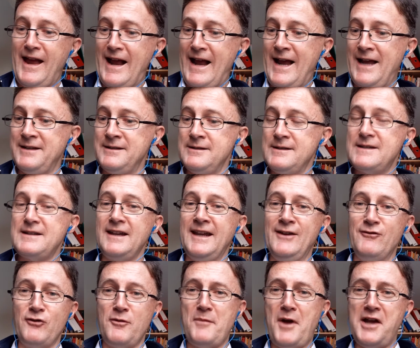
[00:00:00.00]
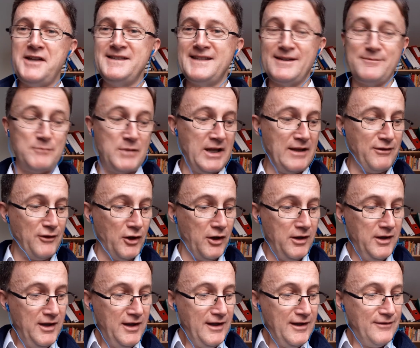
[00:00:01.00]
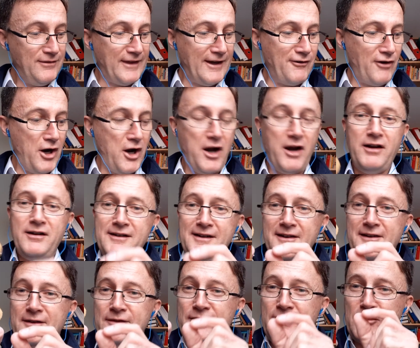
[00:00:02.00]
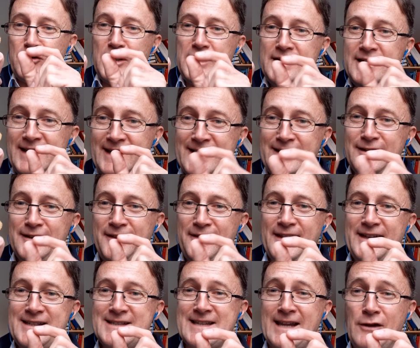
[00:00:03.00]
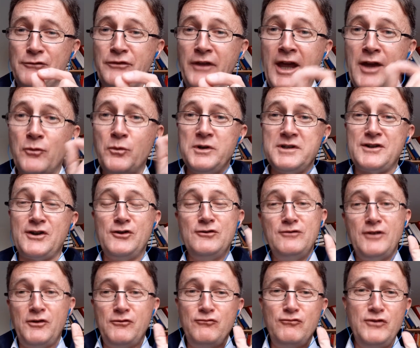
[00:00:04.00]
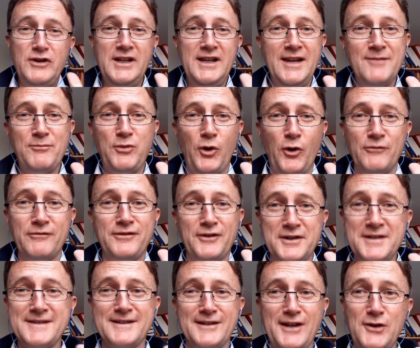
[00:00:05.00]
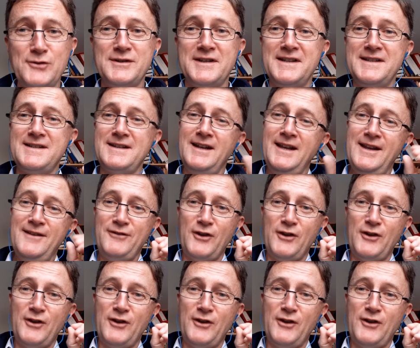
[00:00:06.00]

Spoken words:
and it reminded me that there are little things out there which are really important for us to notice,